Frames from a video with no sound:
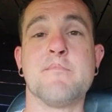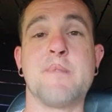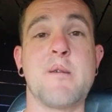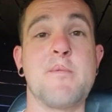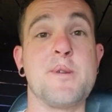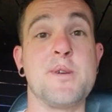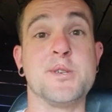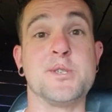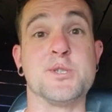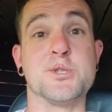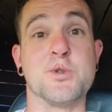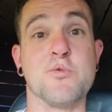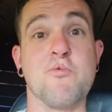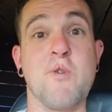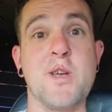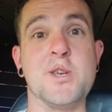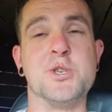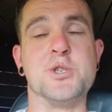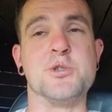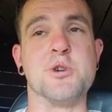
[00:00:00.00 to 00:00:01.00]
Apparently this is a
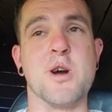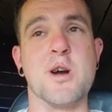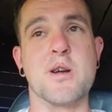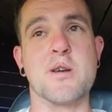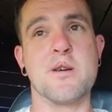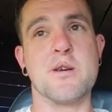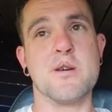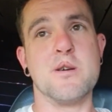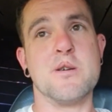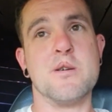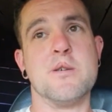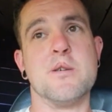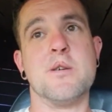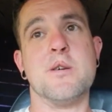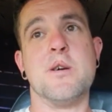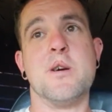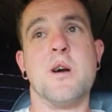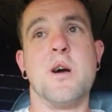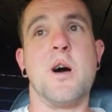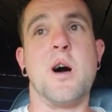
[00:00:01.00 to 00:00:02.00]
racetrack.
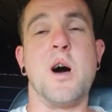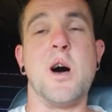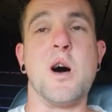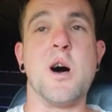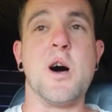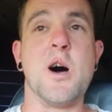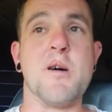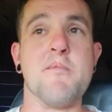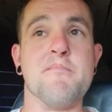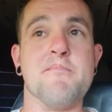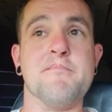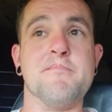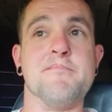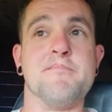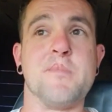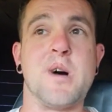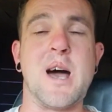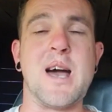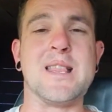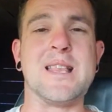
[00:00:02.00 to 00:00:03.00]
Um,
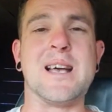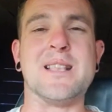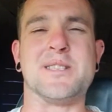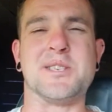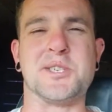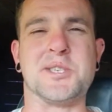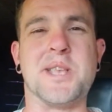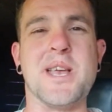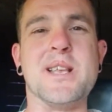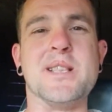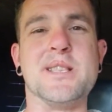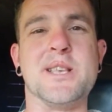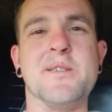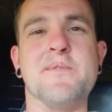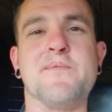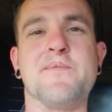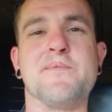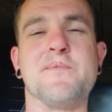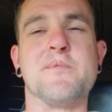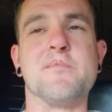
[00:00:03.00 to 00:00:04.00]
I had that
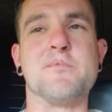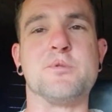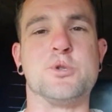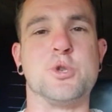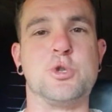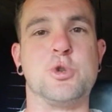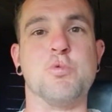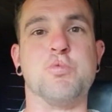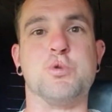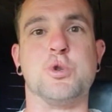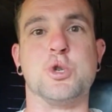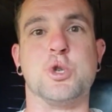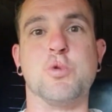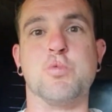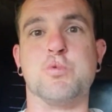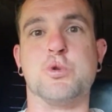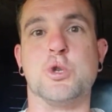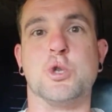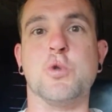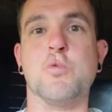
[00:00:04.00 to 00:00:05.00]
distinctive...
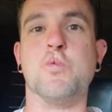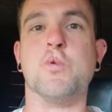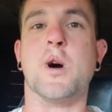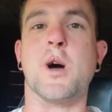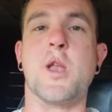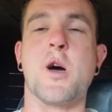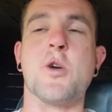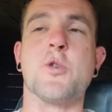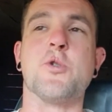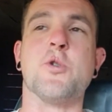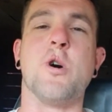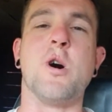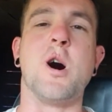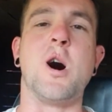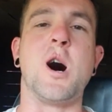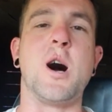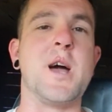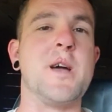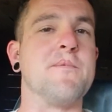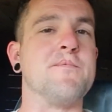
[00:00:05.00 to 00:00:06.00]
And I thought,
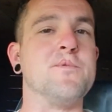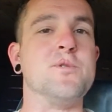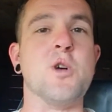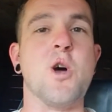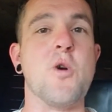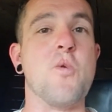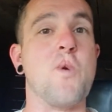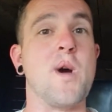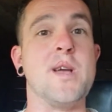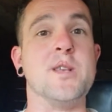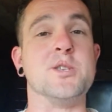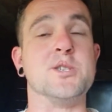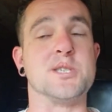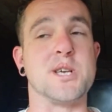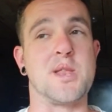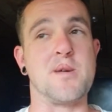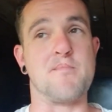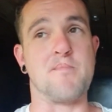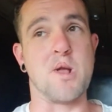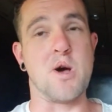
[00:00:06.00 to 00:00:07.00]
I have no way just
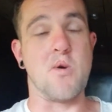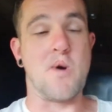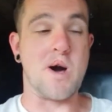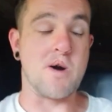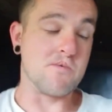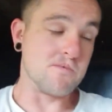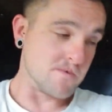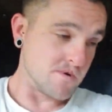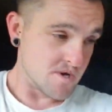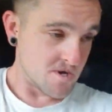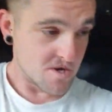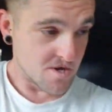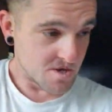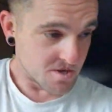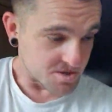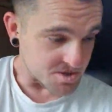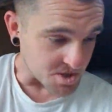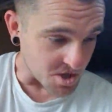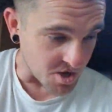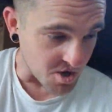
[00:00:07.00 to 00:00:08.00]
had a blowout.
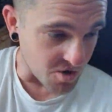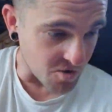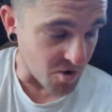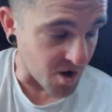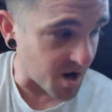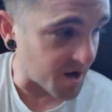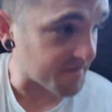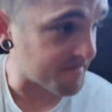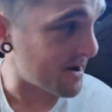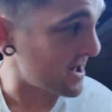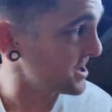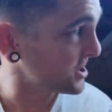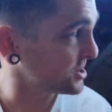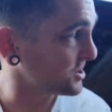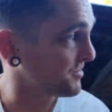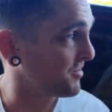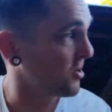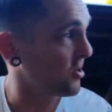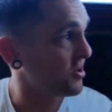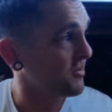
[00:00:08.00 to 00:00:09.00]
So I managed
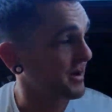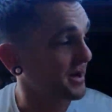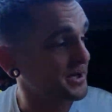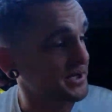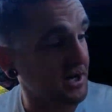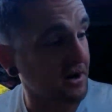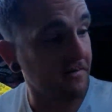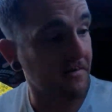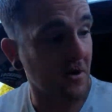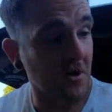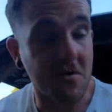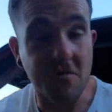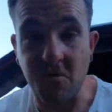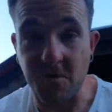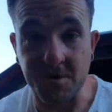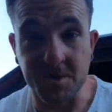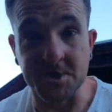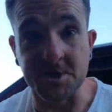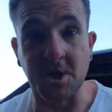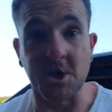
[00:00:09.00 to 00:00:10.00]
to pull myself over
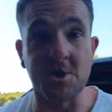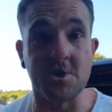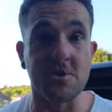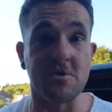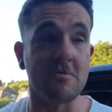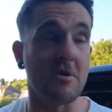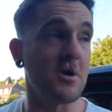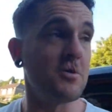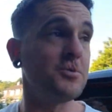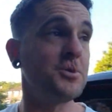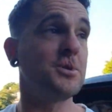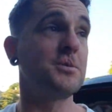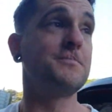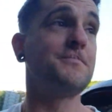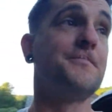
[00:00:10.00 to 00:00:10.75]
on the side of the road.